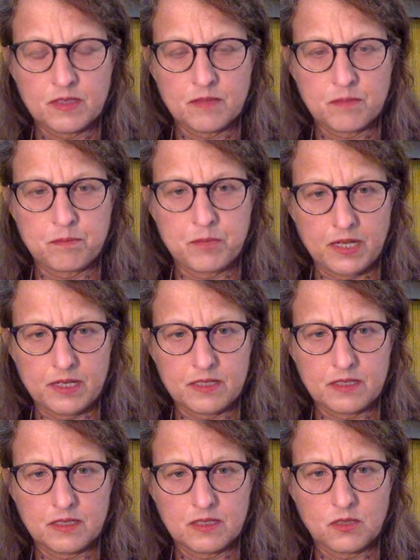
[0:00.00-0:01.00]
But
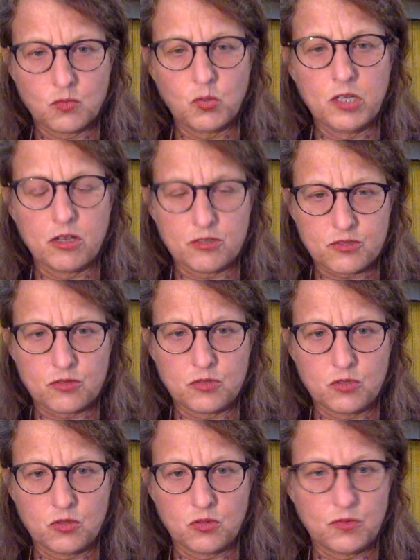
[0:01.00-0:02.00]
we also
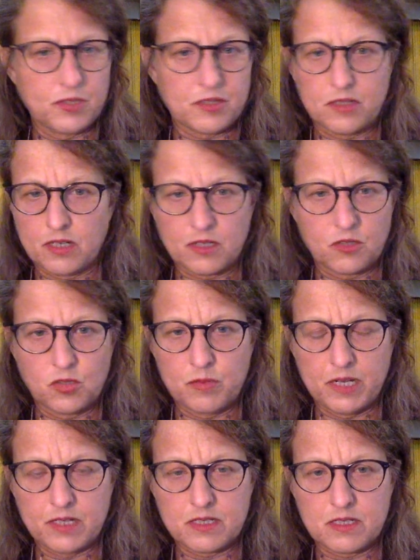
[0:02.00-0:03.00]
know that they're not going to go
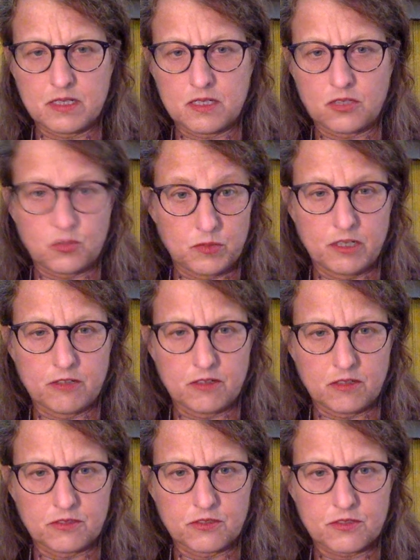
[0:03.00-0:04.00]
back to
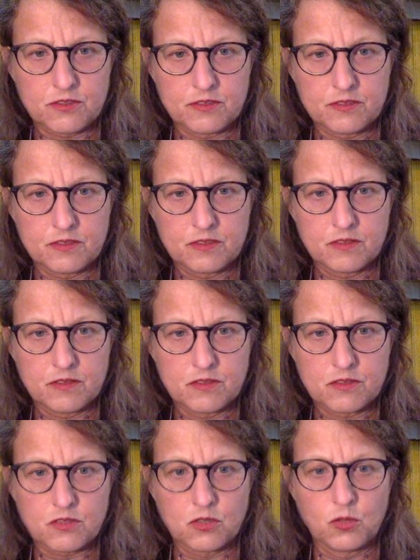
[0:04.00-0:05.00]
$300.
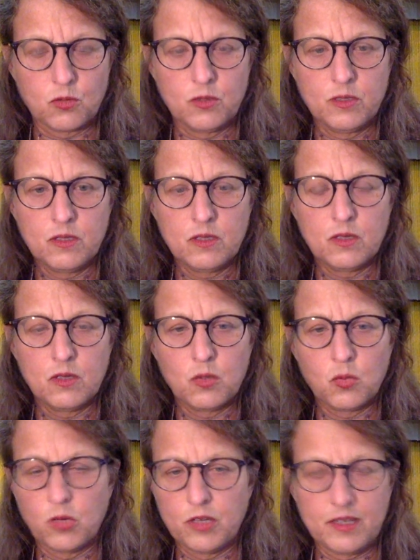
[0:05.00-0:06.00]
So
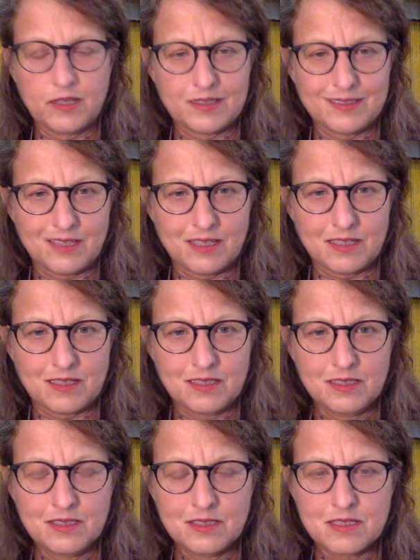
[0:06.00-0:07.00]
where are they going to land?
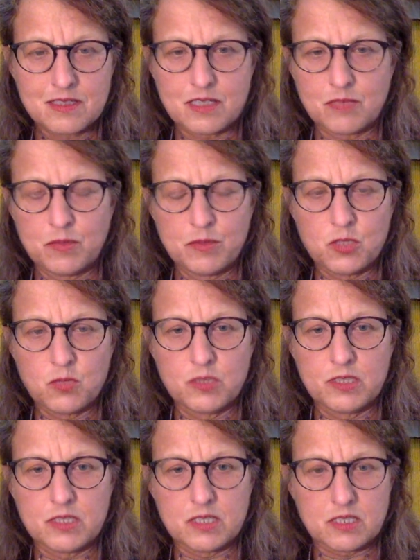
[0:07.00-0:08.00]
Somewhere
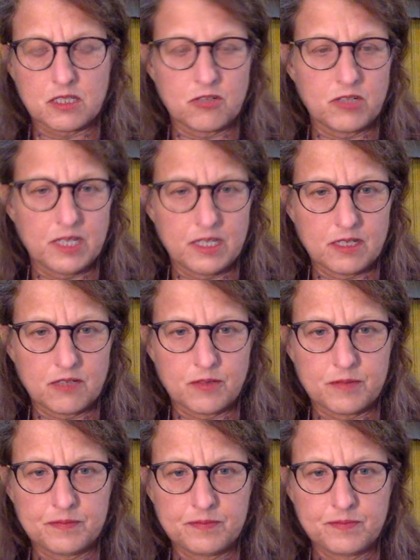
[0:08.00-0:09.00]
between $600 and $800.